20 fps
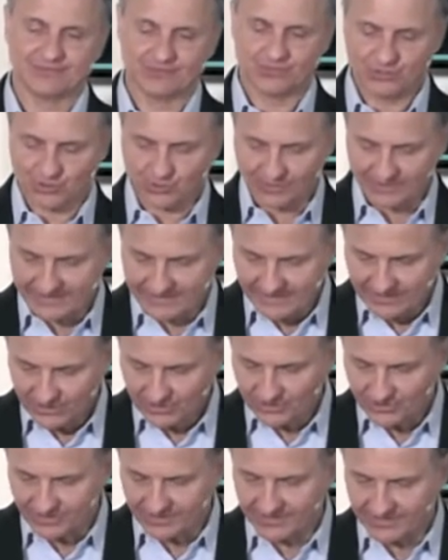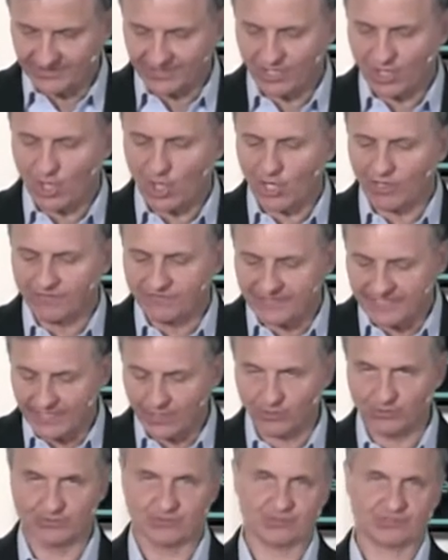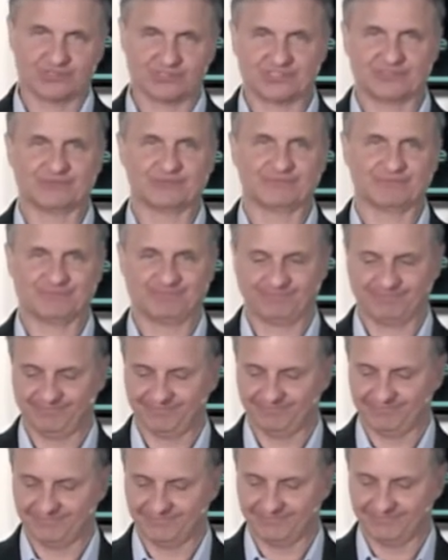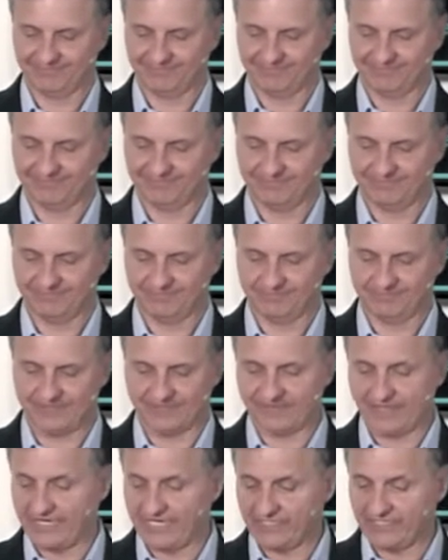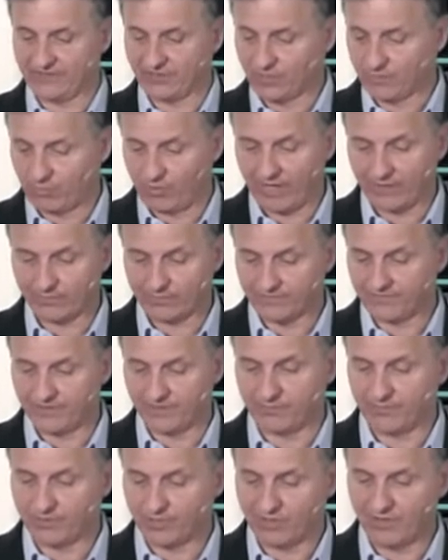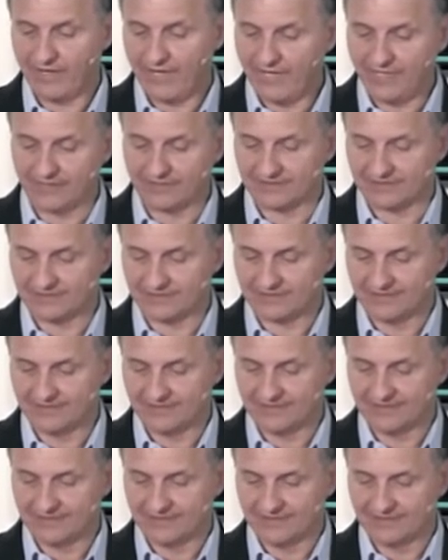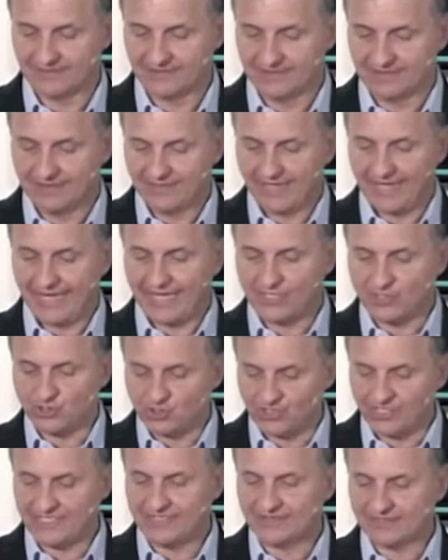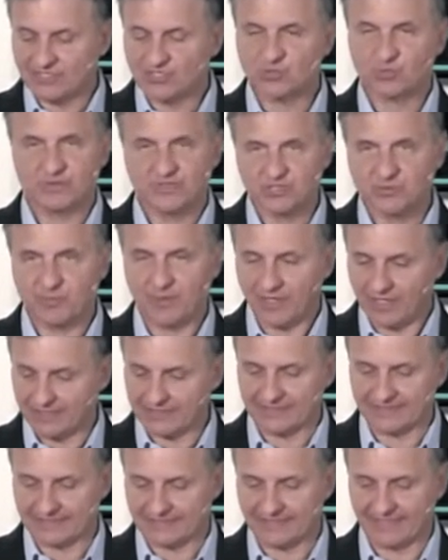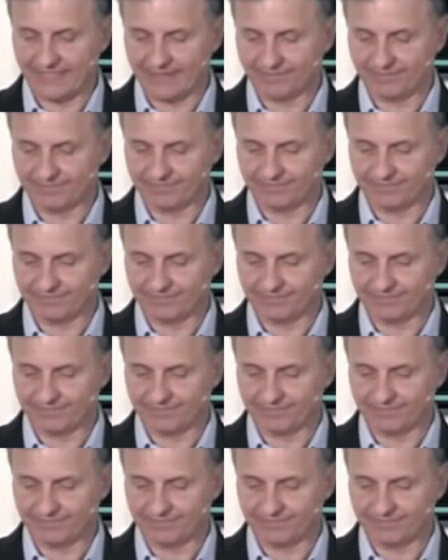Tradition of the elders. But they eat their bread with impure hands. And Jesus responded to them.